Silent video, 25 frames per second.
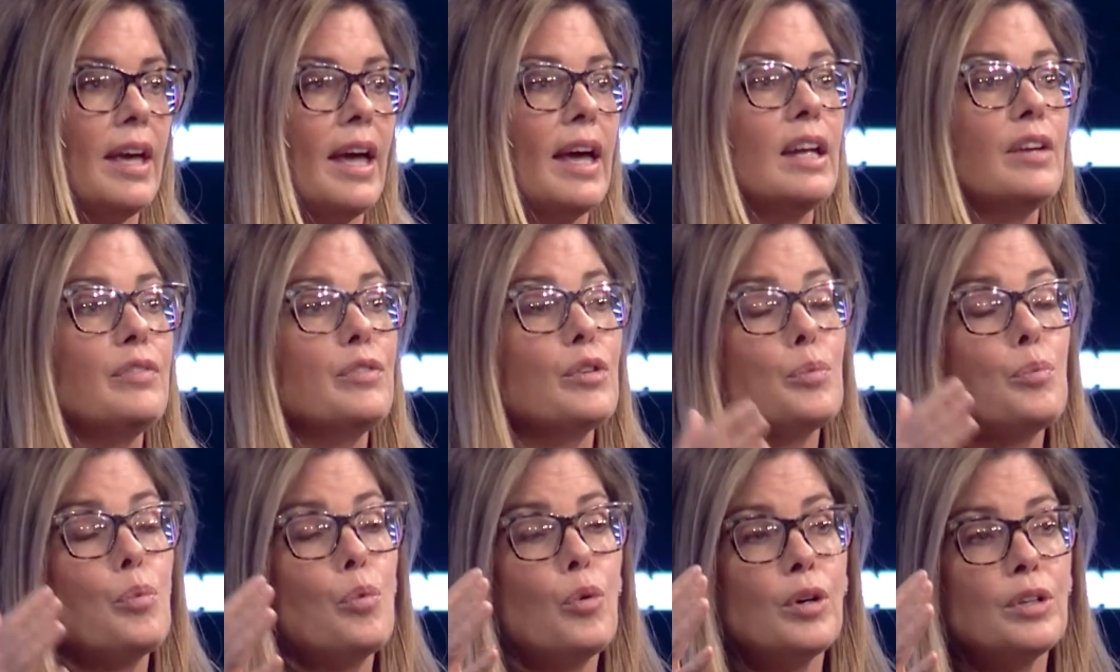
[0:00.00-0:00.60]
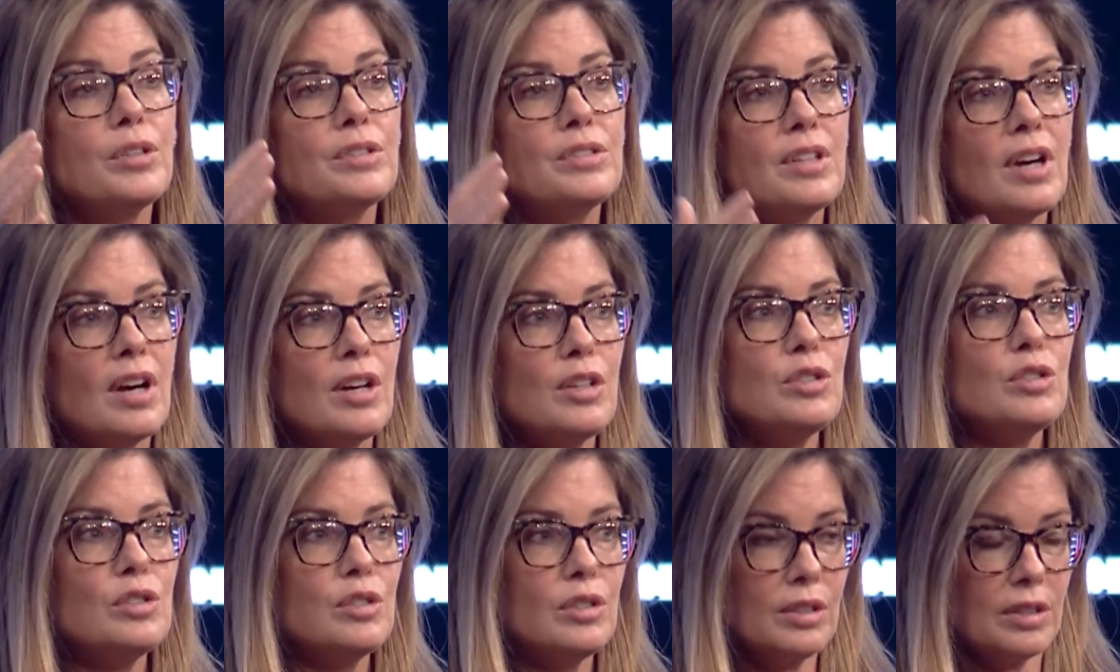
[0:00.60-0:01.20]
And if your board
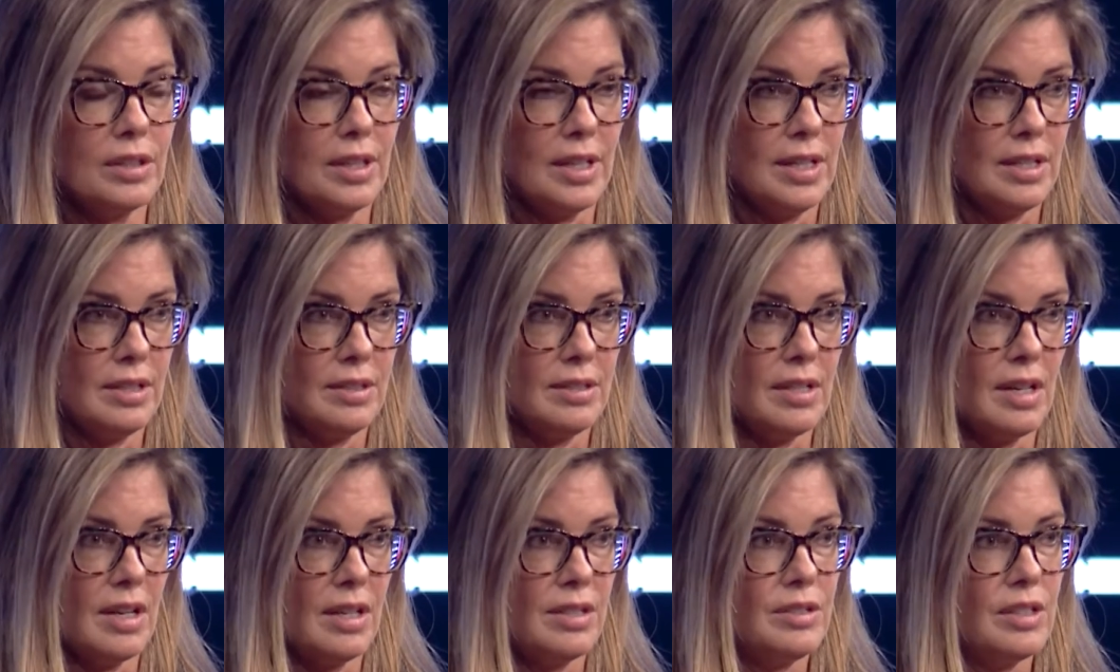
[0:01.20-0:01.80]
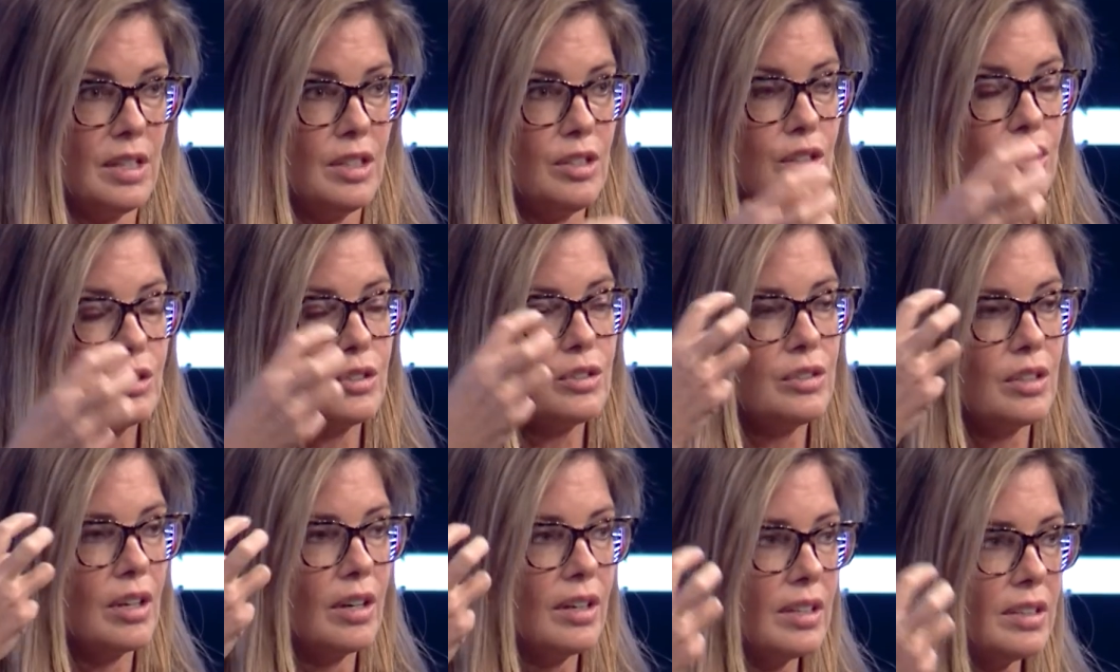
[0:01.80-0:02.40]
does look like it does and you're
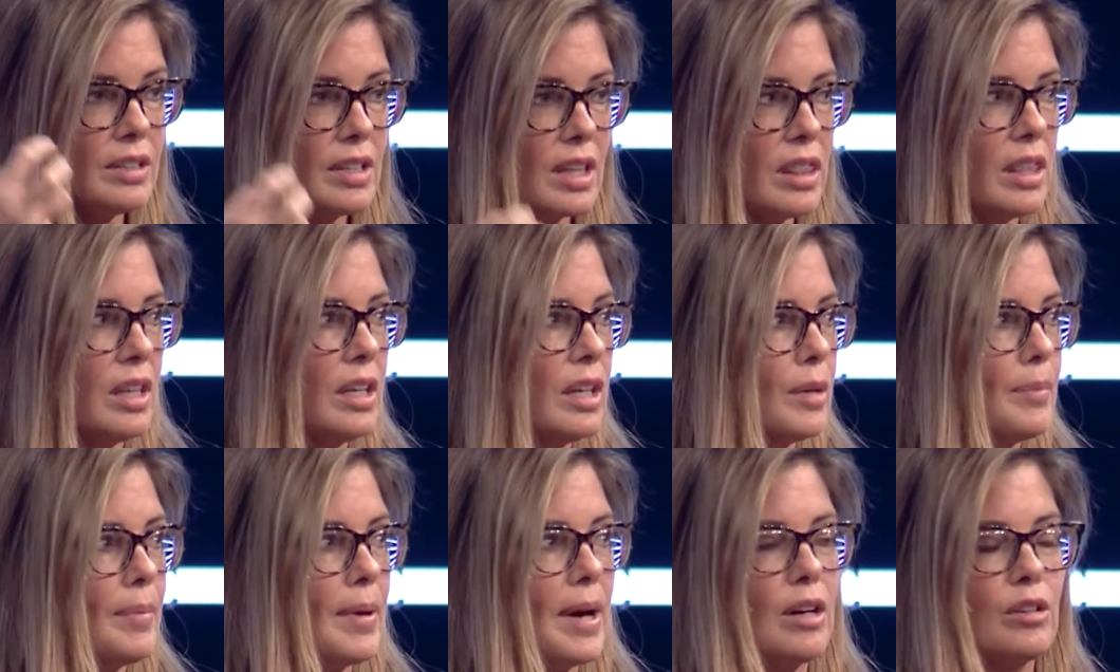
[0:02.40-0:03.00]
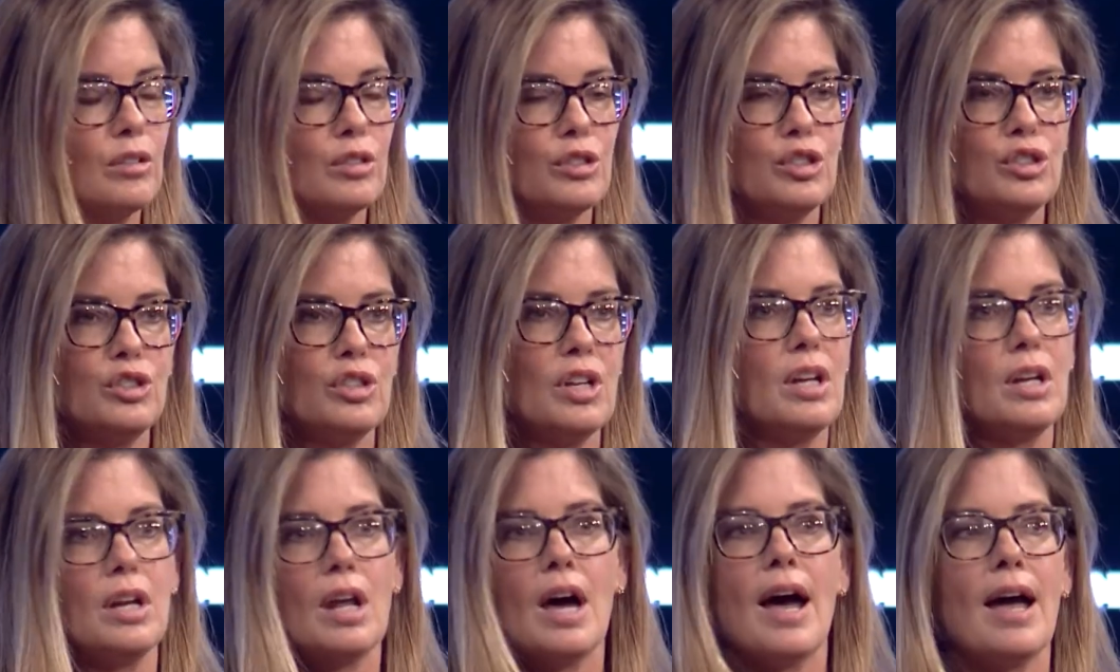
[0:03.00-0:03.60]
starting to think about,
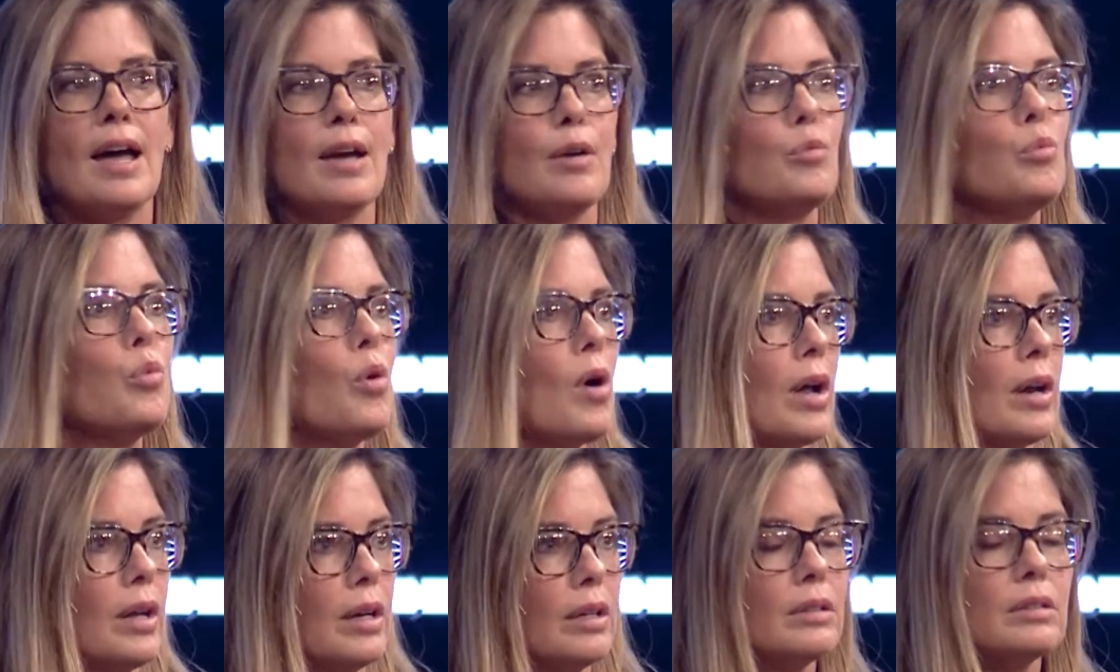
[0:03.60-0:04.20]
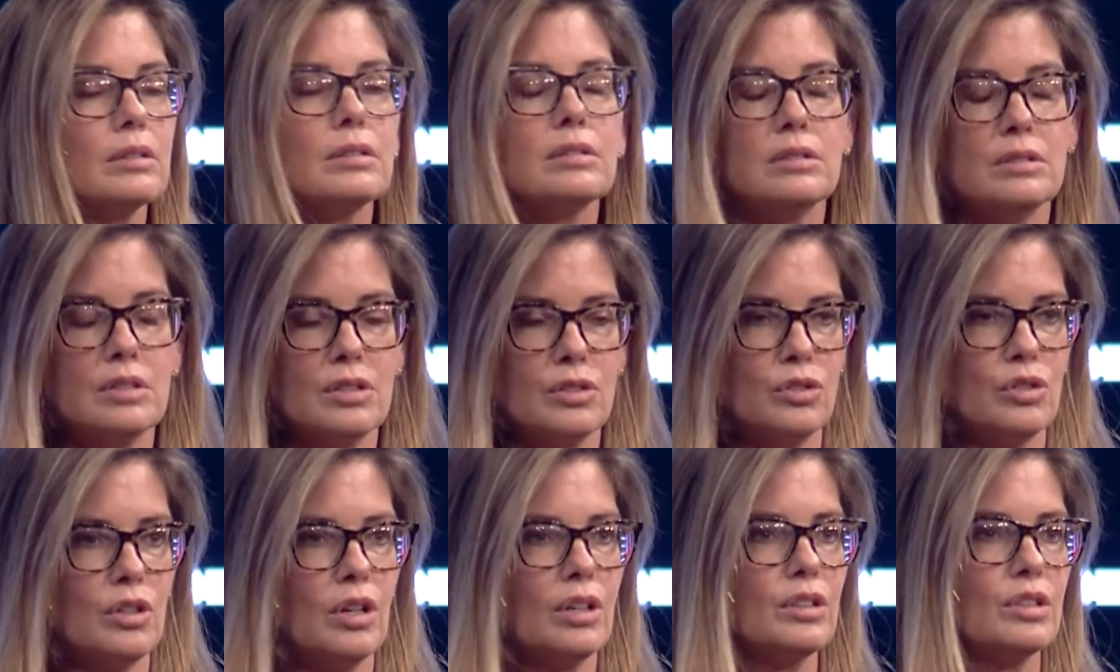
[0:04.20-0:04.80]
shit, I want to
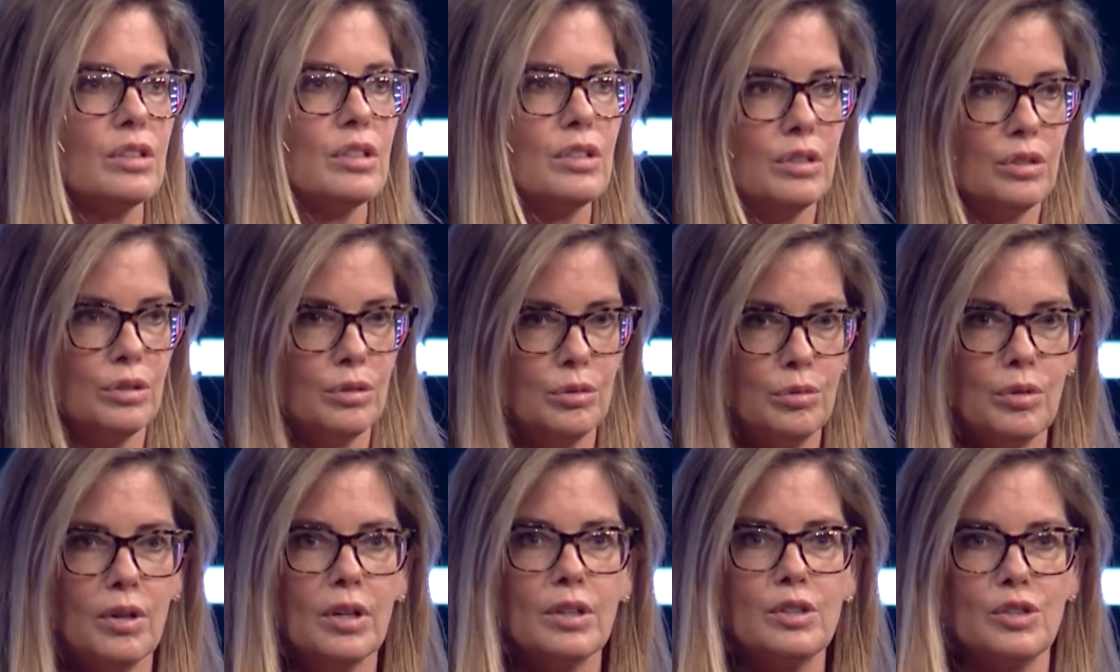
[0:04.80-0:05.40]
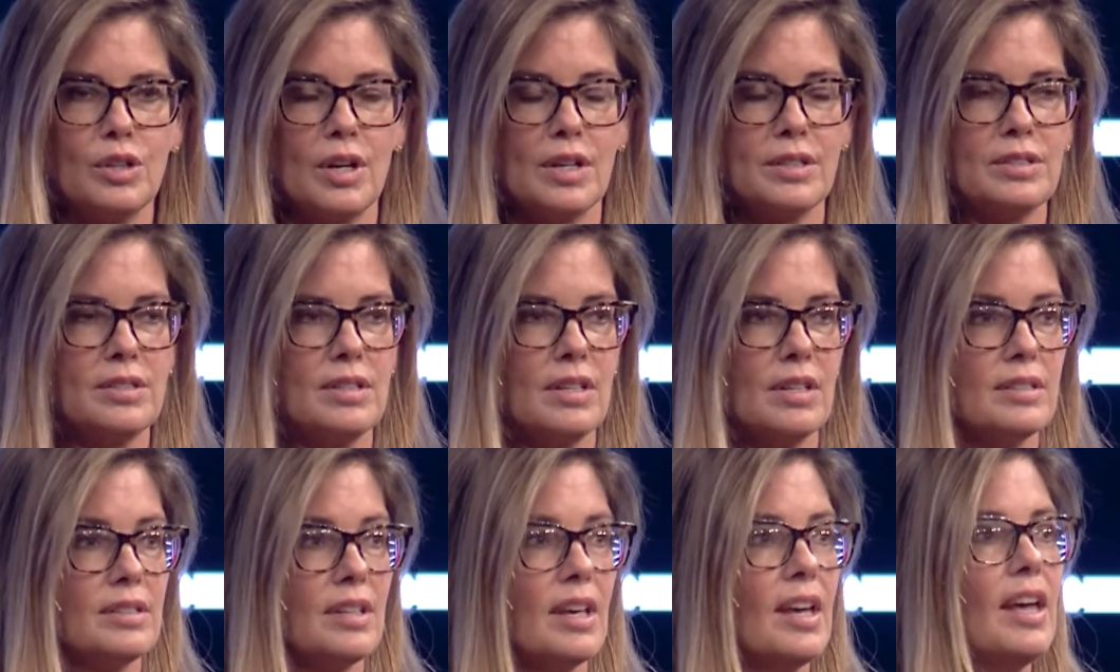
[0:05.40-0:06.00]
start to address
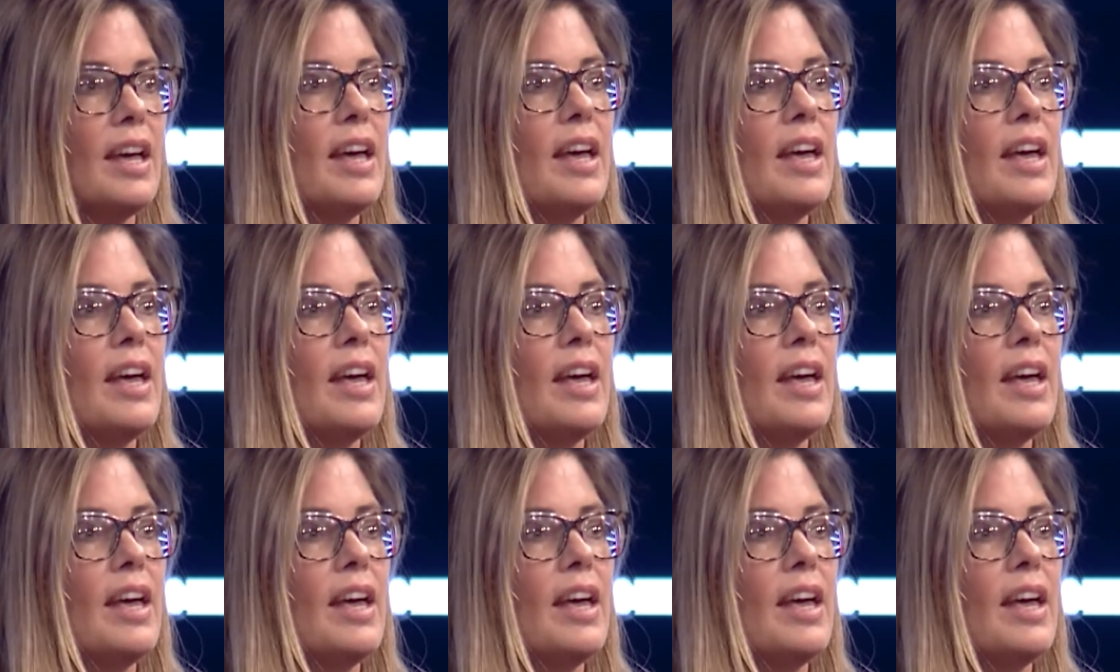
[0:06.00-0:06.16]
this,